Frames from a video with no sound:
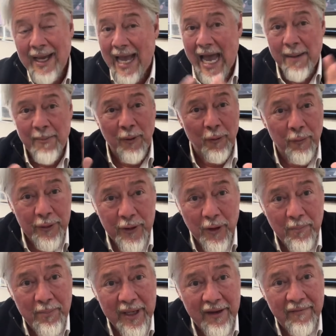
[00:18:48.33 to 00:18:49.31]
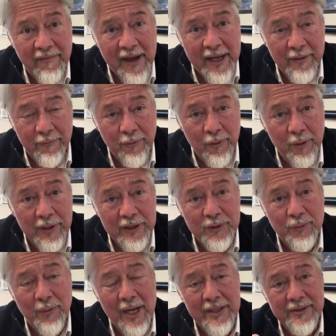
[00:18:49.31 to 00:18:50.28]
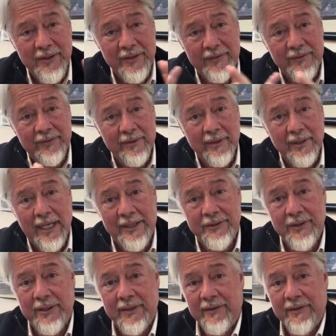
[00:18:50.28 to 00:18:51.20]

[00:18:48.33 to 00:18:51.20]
I'm a real big fan of Rolex watches, as you can